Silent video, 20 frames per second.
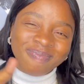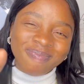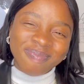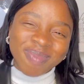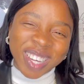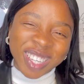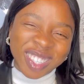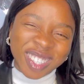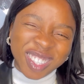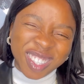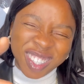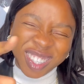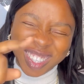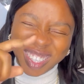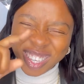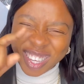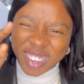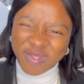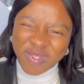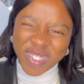My
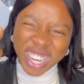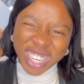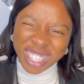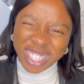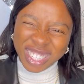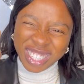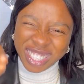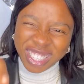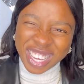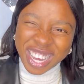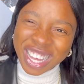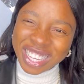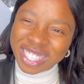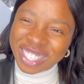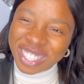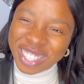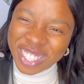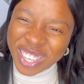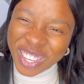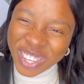G, I
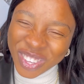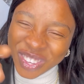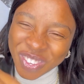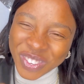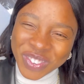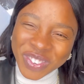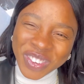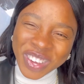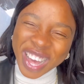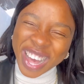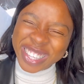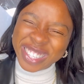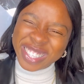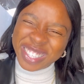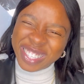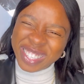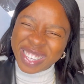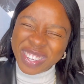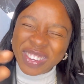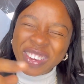see you,
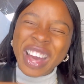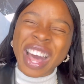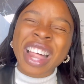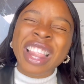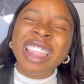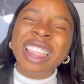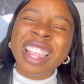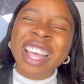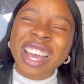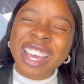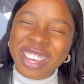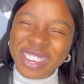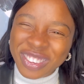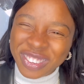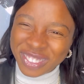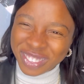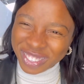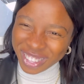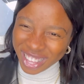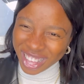I love
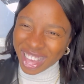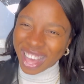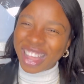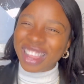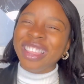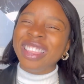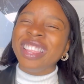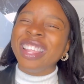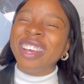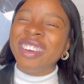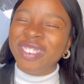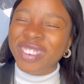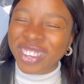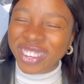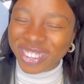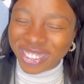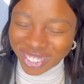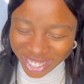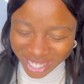you. I love you.